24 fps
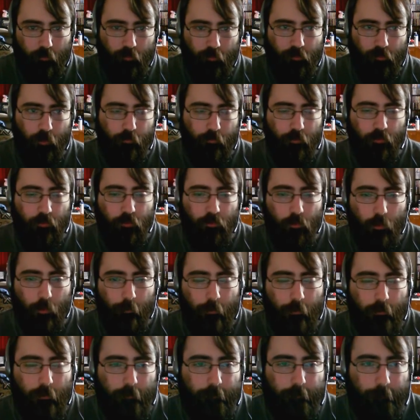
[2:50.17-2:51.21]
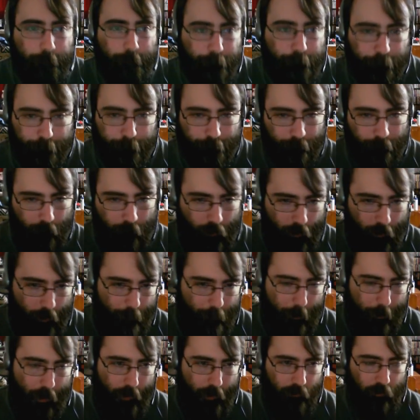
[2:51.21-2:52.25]
serve it to him. And
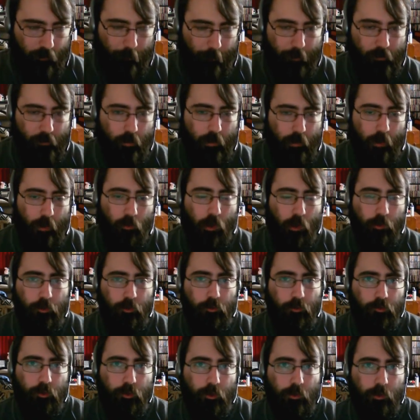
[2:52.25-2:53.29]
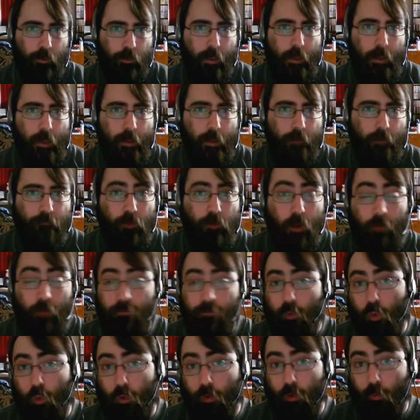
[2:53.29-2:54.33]
then, depending on how long you took, and if you got the
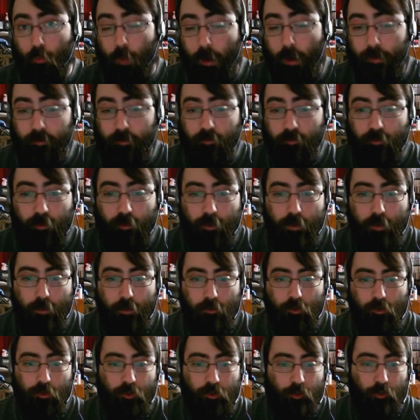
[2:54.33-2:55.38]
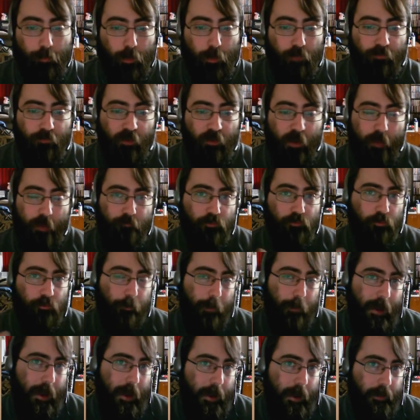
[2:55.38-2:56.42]
order right, you can do perfect, average, or
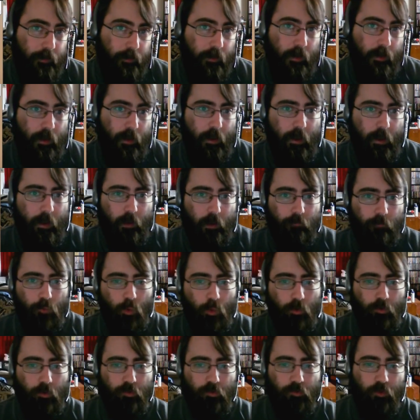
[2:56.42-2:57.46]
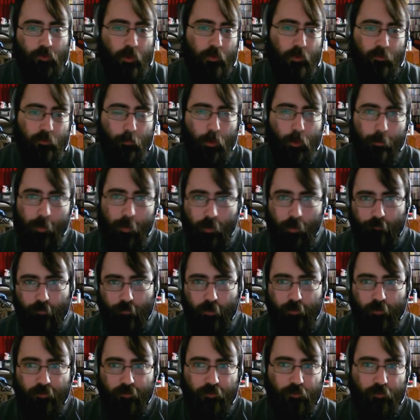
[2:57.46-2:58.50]
bad. And of course, the more
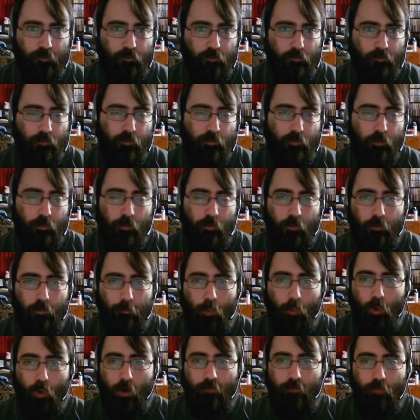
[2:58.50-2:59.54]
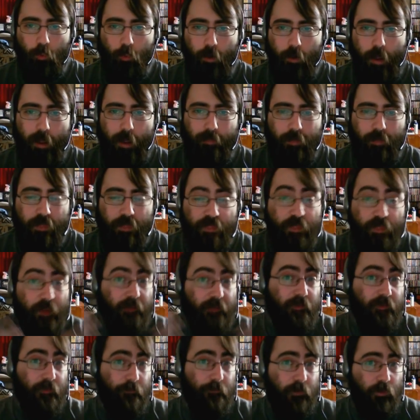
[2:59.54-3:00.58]
perfects, the more everyone highly
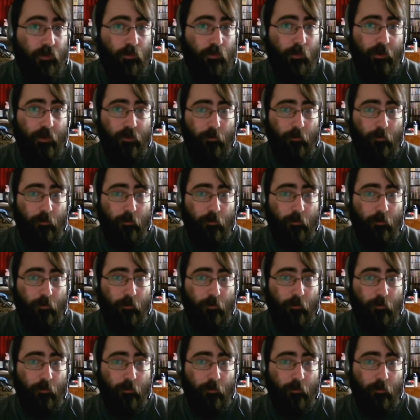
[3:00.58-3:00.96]
thinks of you and your